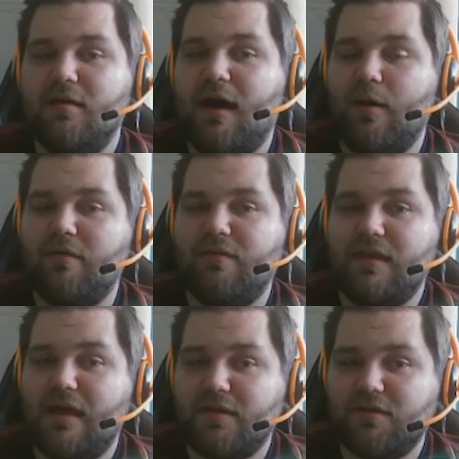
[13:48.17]
However,
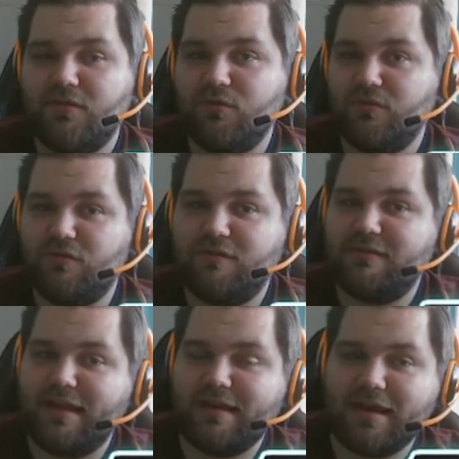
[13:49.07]
the other 2
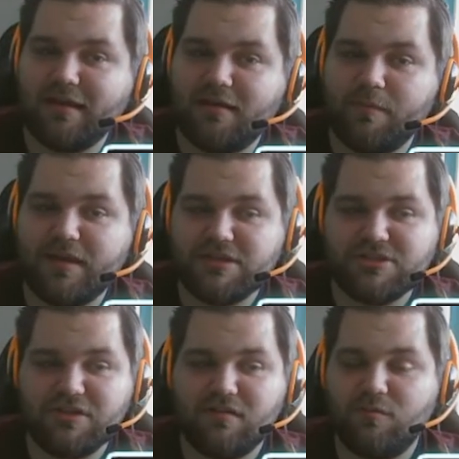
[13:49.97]
10-9
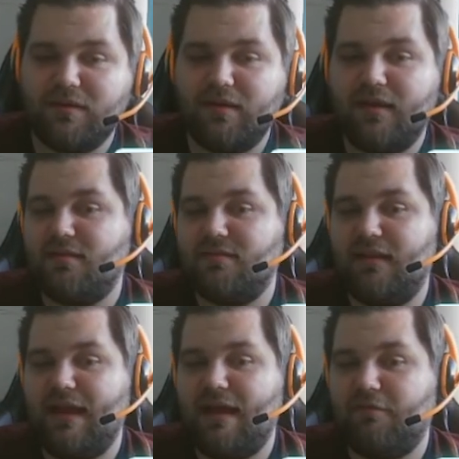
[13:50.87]
combinations we can
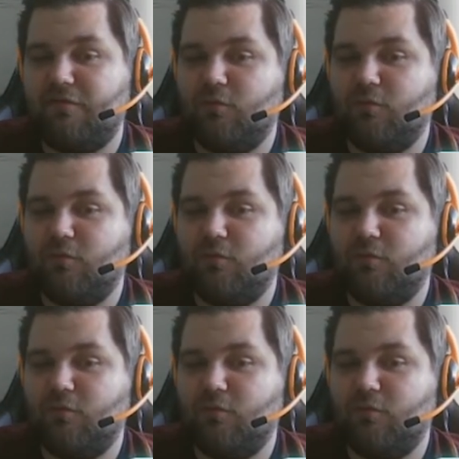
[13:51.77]
still have